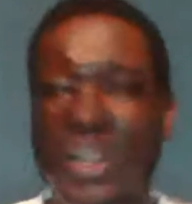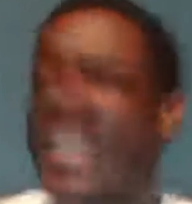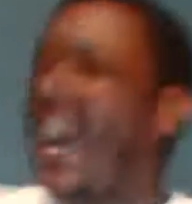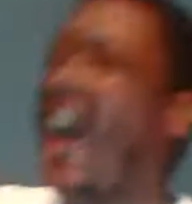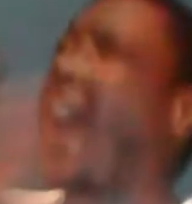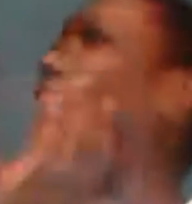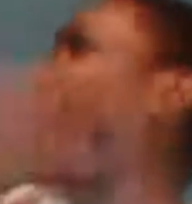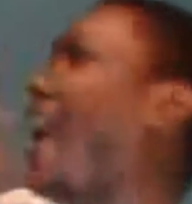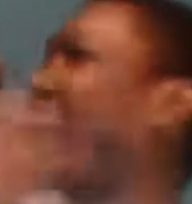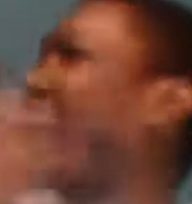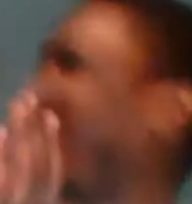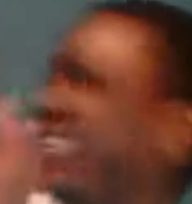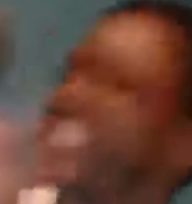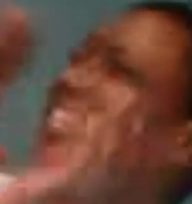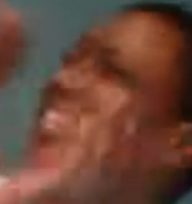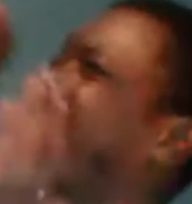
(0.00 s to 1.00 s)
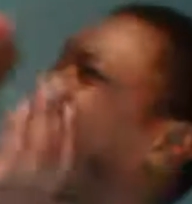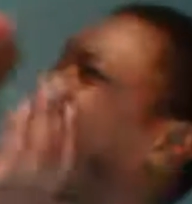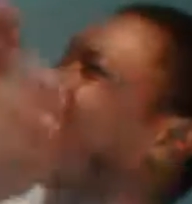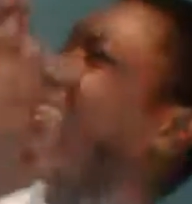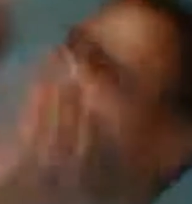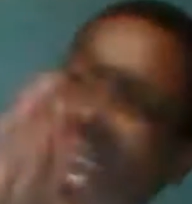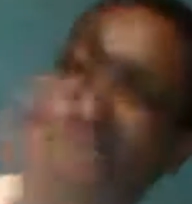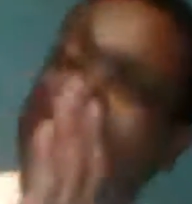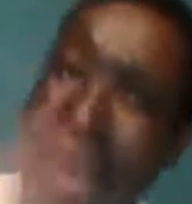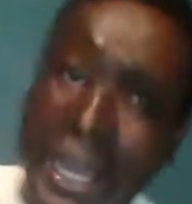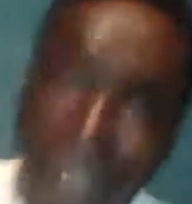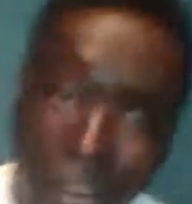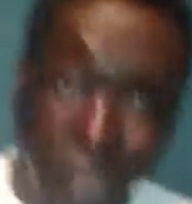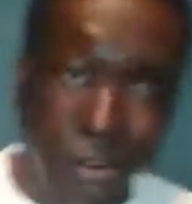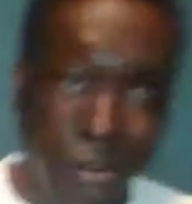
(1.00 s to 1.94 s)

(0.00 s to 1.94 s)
you dirty nigger!